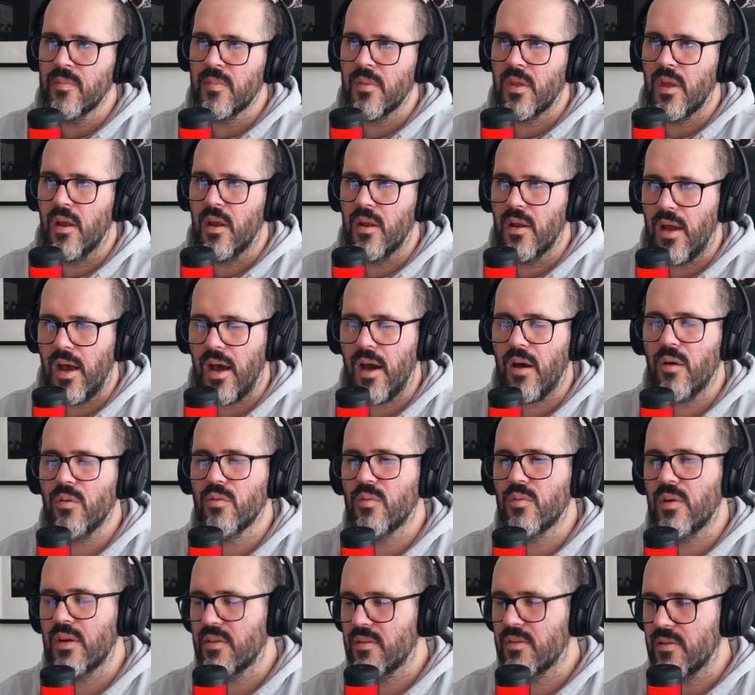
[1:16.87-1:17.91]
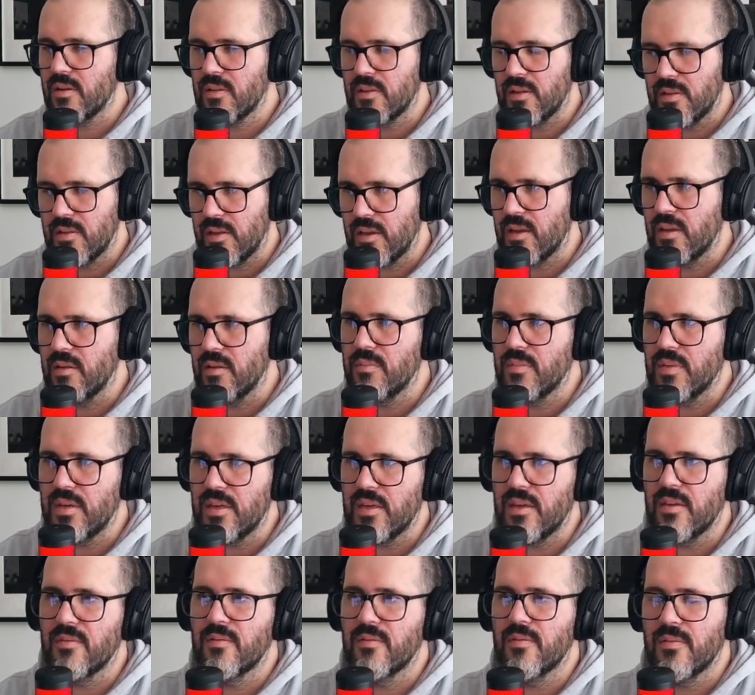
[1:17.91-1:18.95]
And how do I think that they can
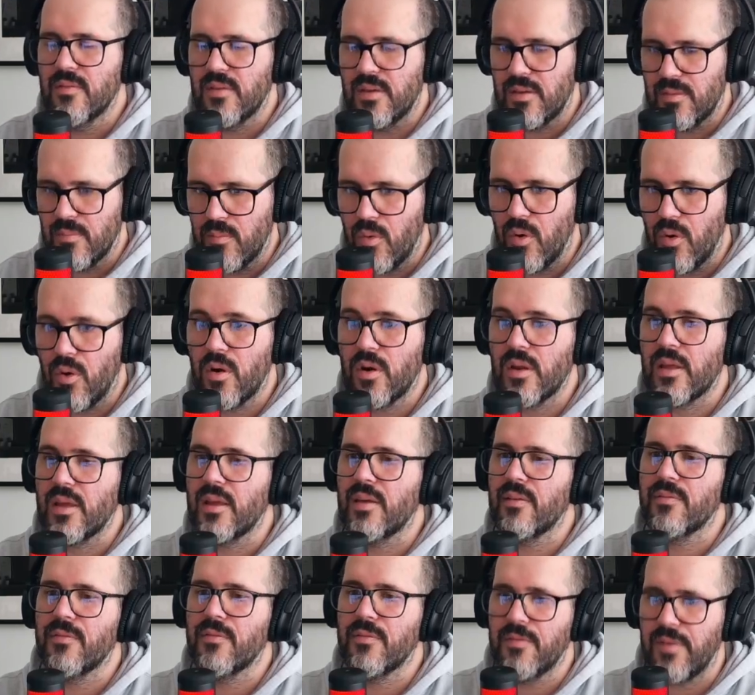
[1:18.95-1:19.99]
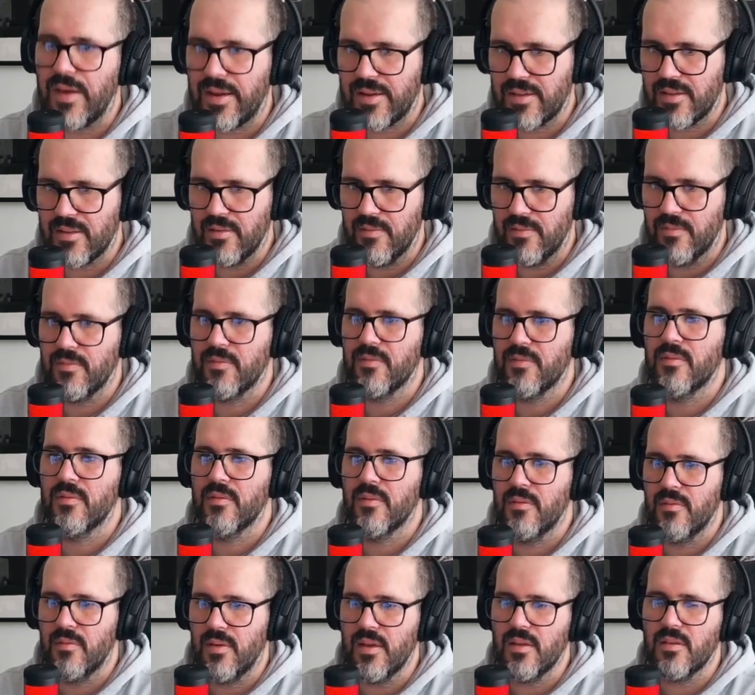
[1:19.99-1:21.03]
be more effective,
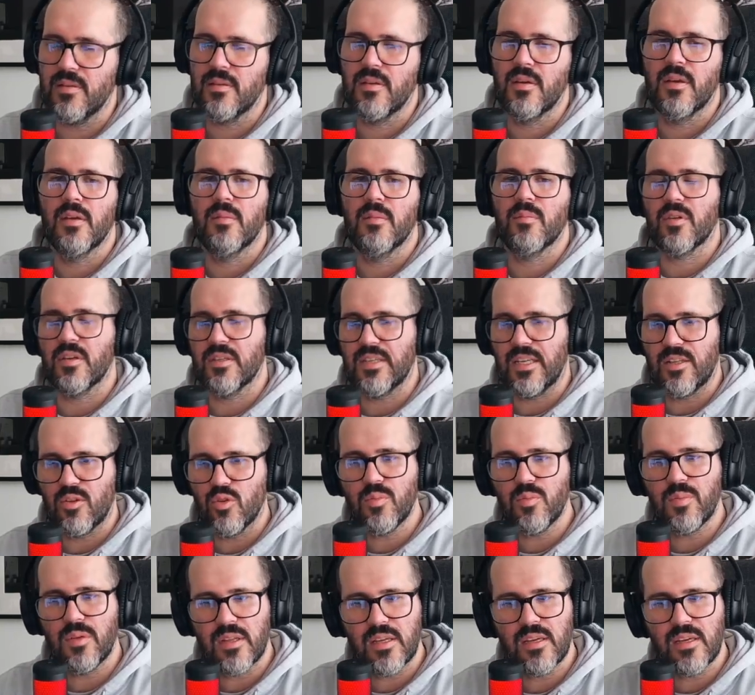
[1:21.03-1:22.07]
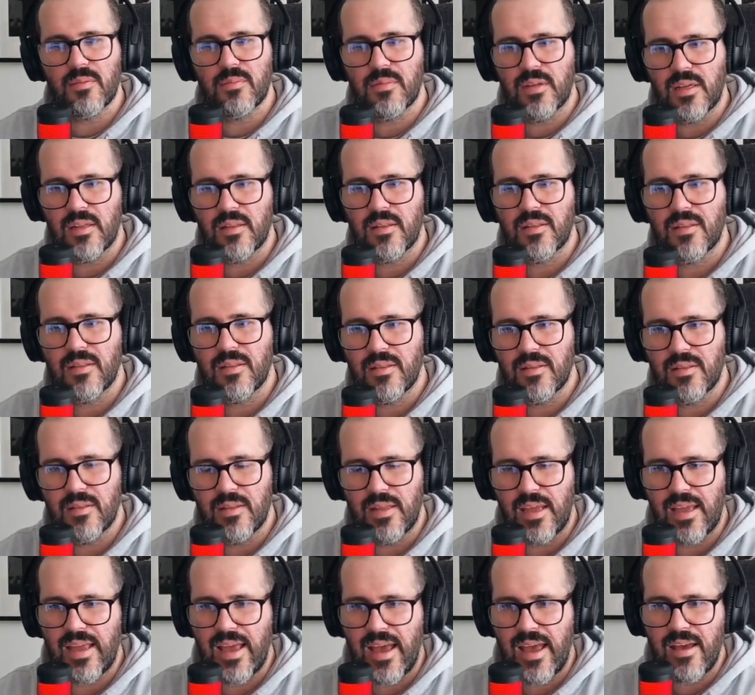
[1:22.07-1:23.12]
right? Because I do believe that
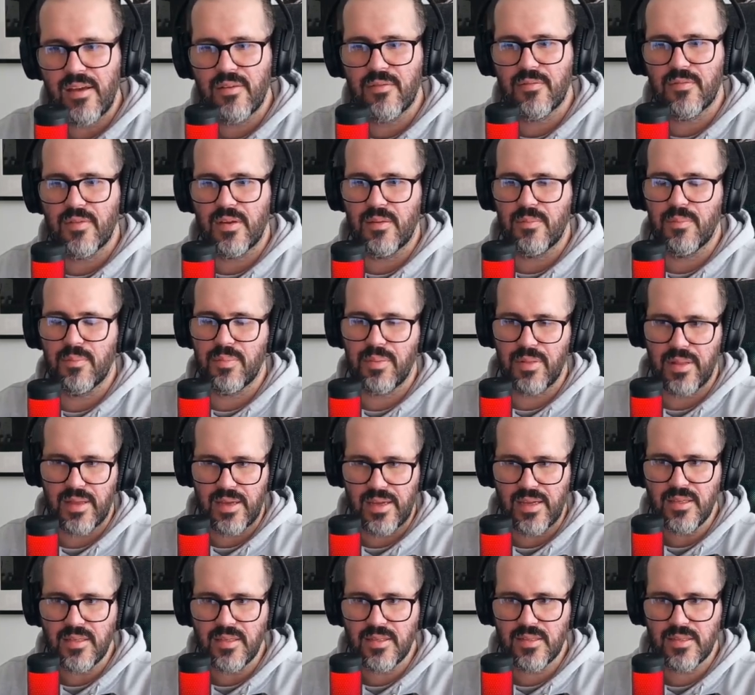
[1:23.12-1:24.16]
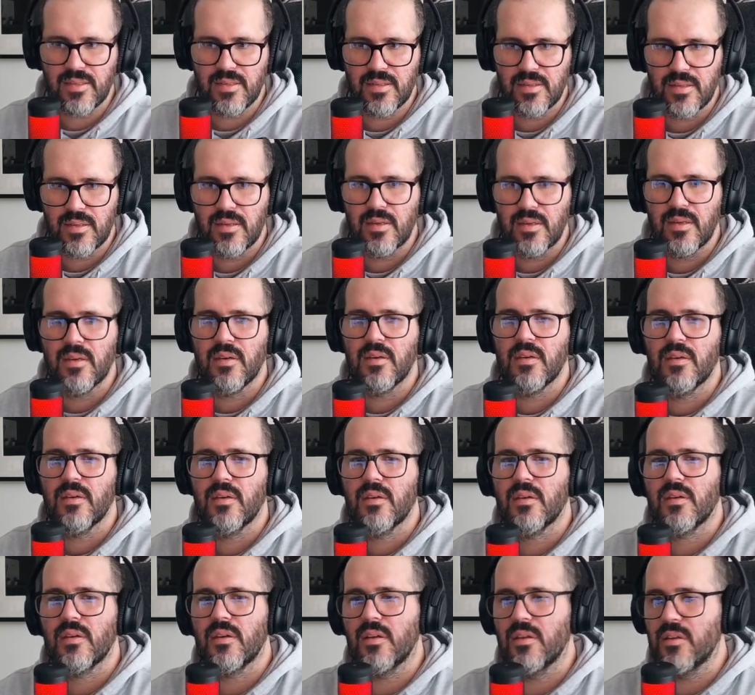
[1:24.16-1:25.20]
they have a place
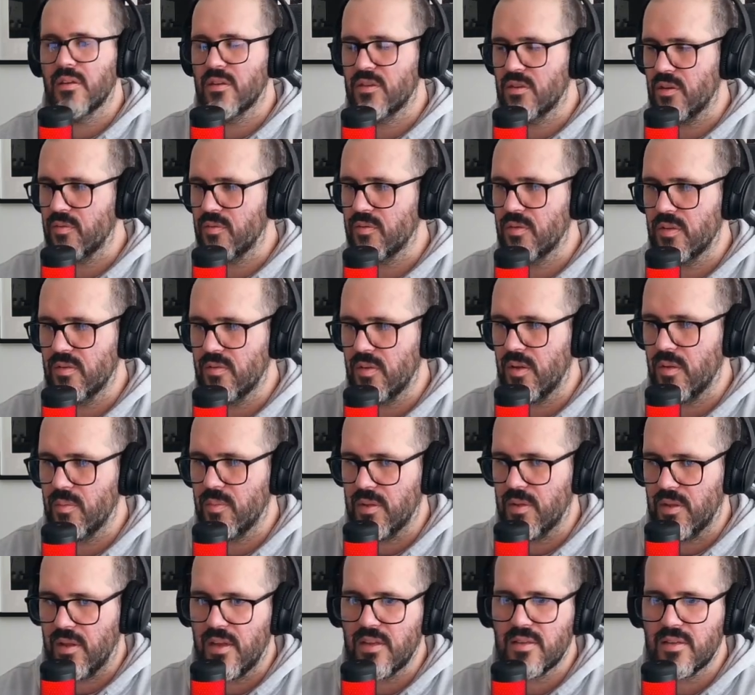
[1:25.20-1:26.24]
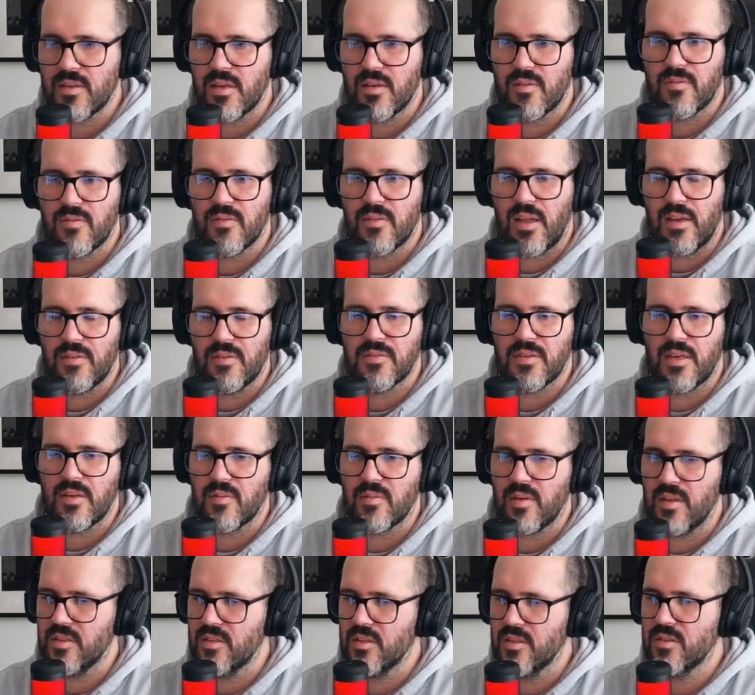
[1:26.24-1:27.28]
in the software development lifecycle.
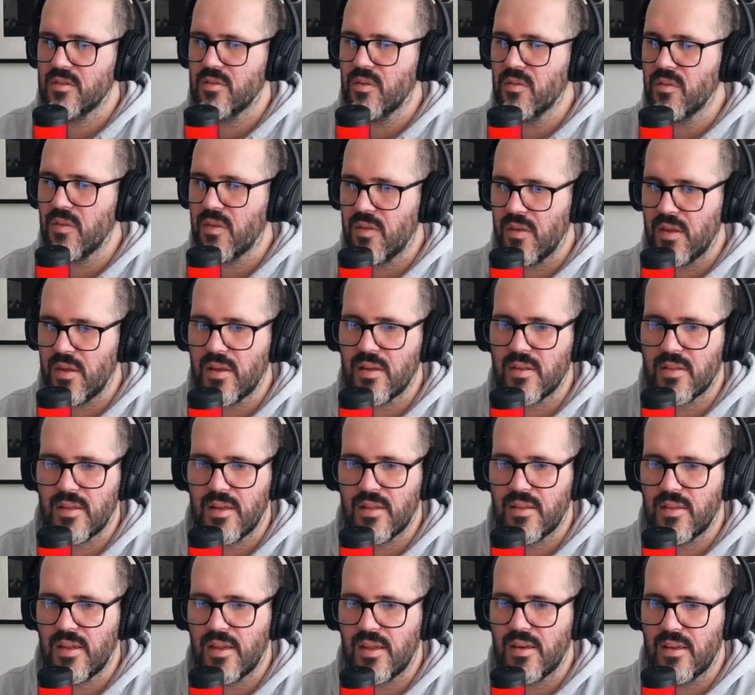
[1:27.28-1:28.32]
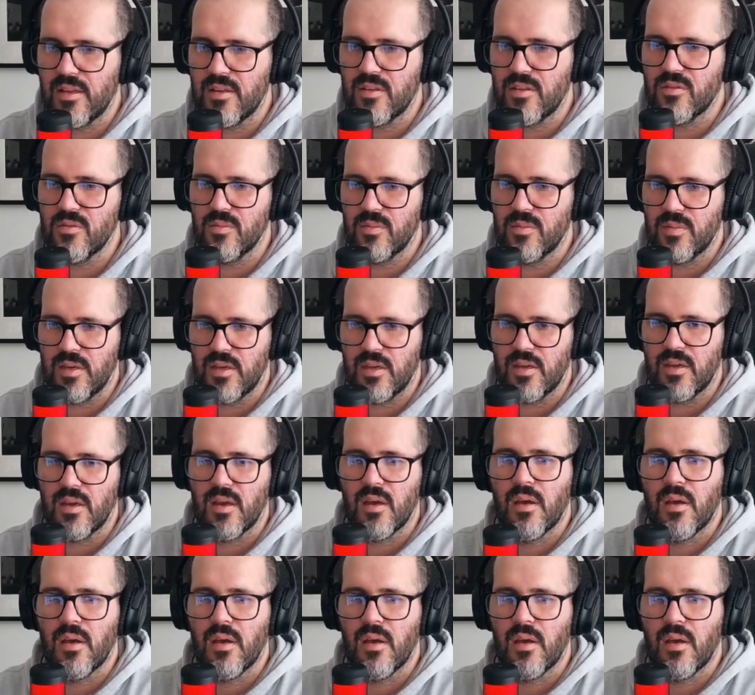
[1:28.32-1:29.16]
I just don't think that they need to be